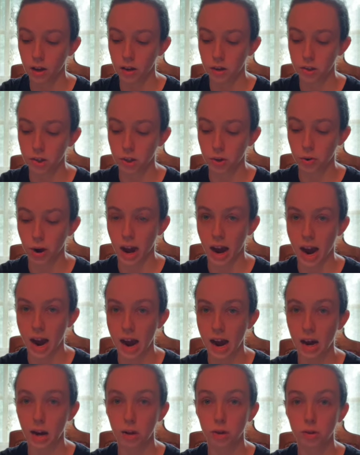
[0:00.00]
So
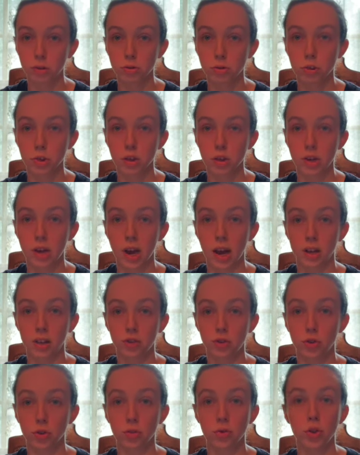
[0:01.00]
how
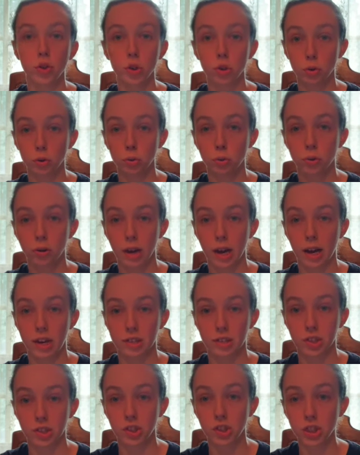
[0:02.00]
do you,
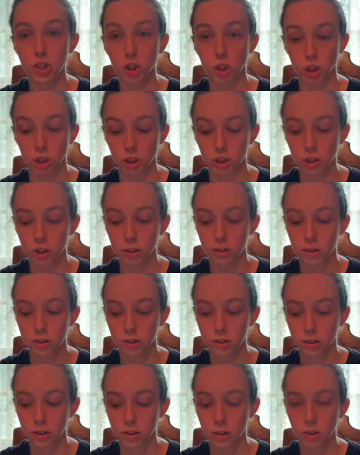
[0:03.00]
as a teacher,
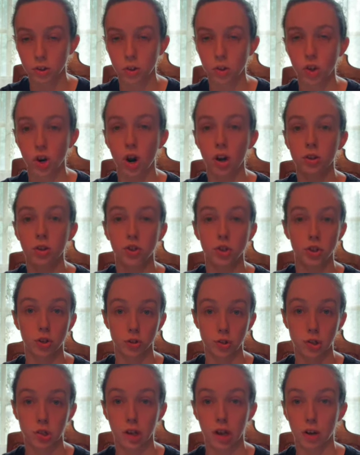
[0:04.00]
talk to
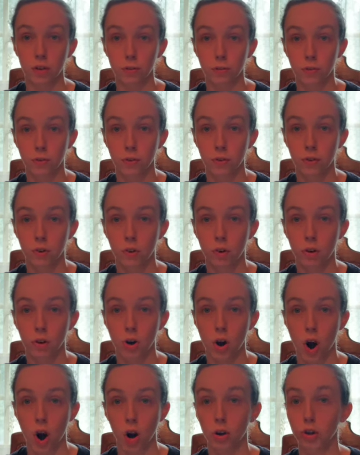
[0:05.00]
yourself?
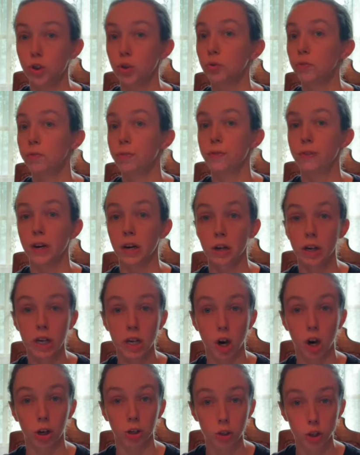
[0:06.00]
Are you very
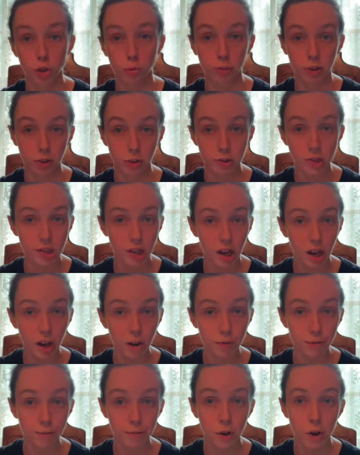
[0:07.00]
harsh with
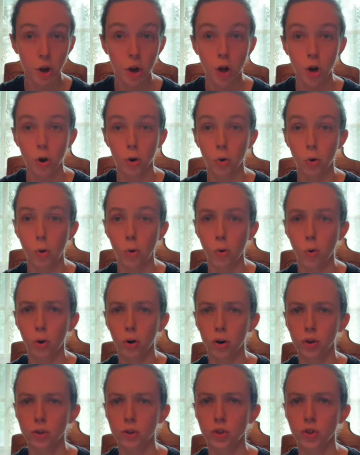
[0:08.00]
yourself?
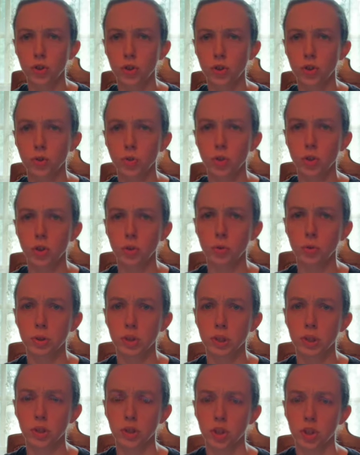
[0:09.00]
Or do you
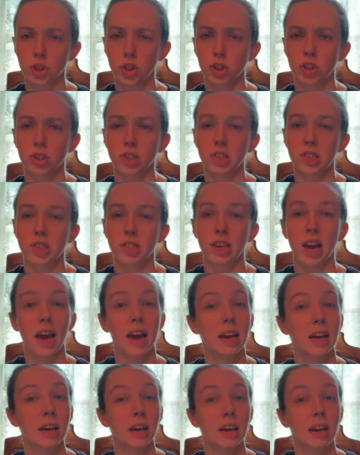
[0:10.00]
in turn
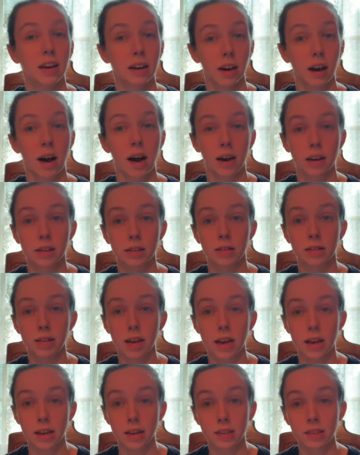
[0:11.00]
say kind
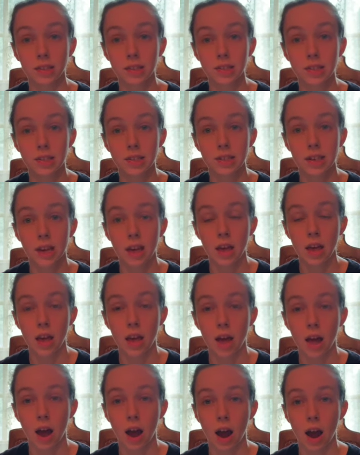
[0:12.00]
things
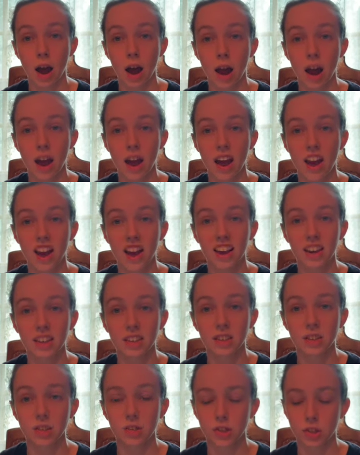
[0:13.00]

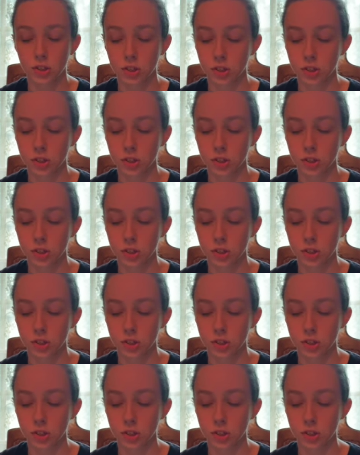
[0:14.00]
and